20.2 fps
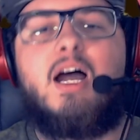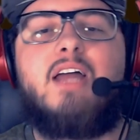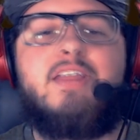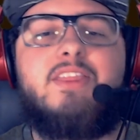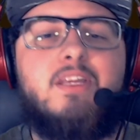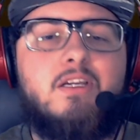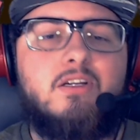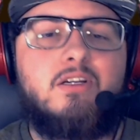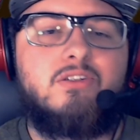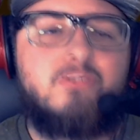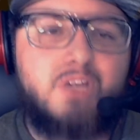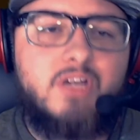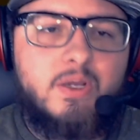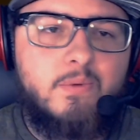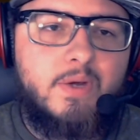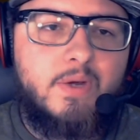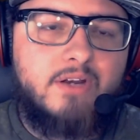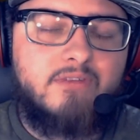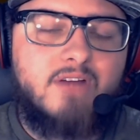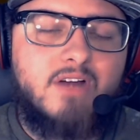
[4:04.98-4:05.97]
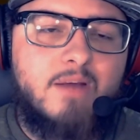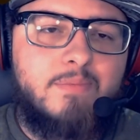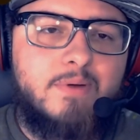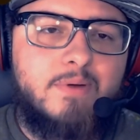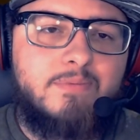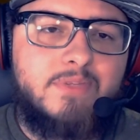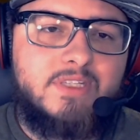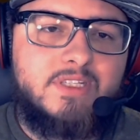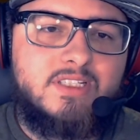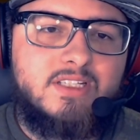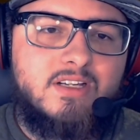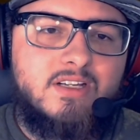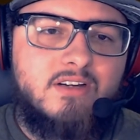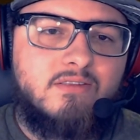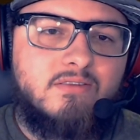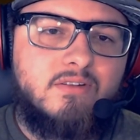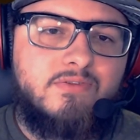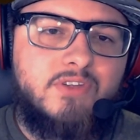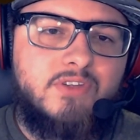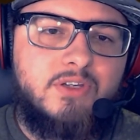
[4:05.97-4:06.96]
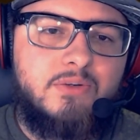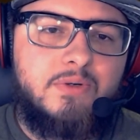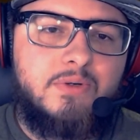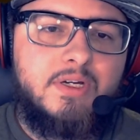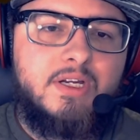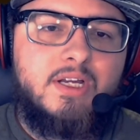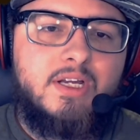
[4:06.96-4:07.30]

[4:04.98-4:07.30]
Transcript: think a great way to wrap up this review